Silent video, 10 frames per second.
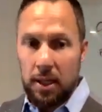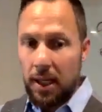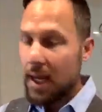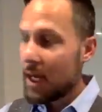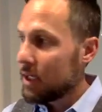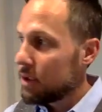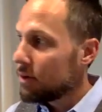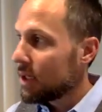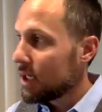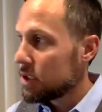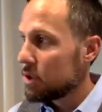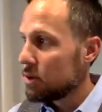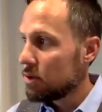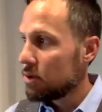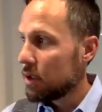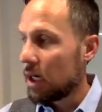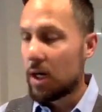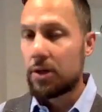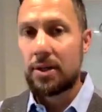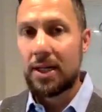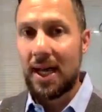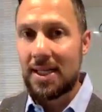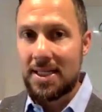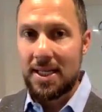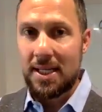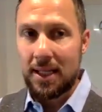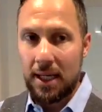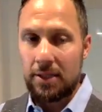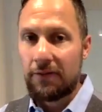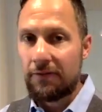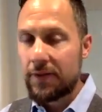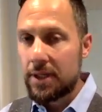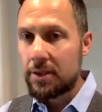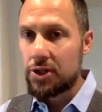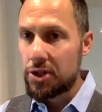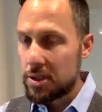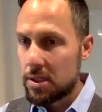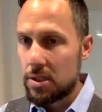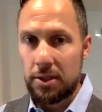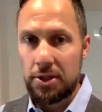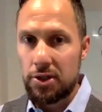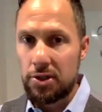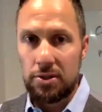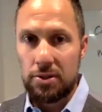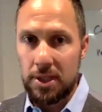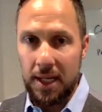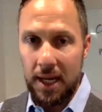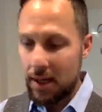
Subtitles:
And you get to 119 and you feel just as good as you do today.